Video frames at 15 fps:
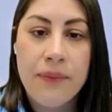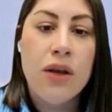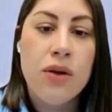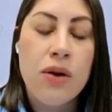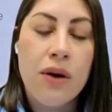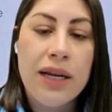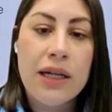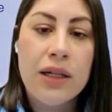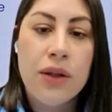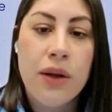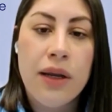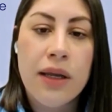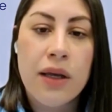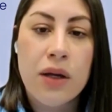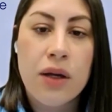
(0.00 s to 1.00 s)
not
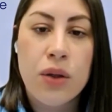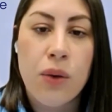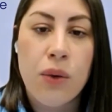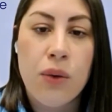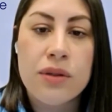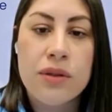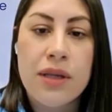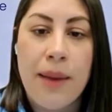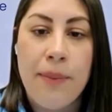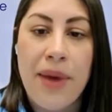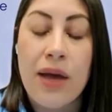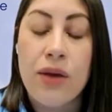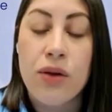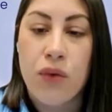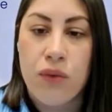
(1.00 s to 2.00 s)
including a clause
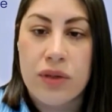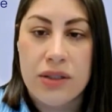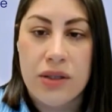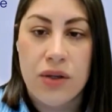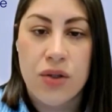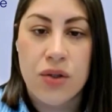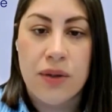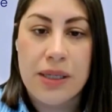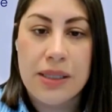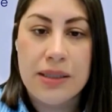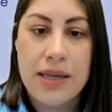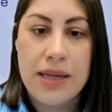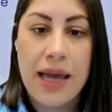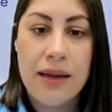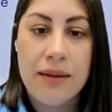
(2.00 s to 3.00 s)
about your residuary
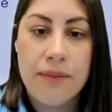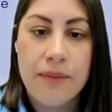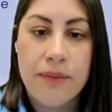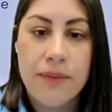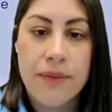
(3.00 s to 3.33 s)
estate,